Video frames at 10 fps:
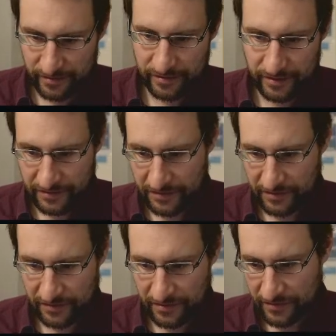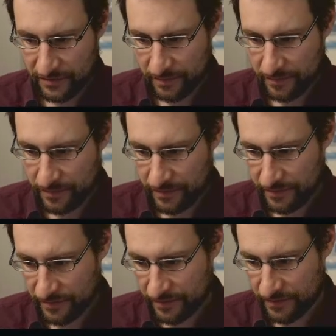x86
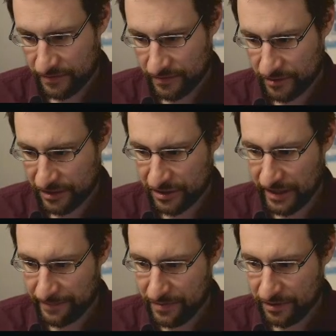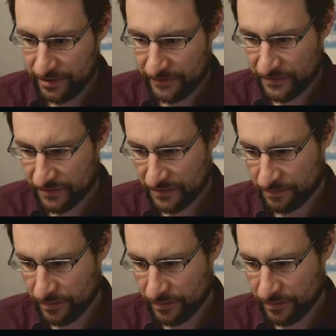or actually I believe this is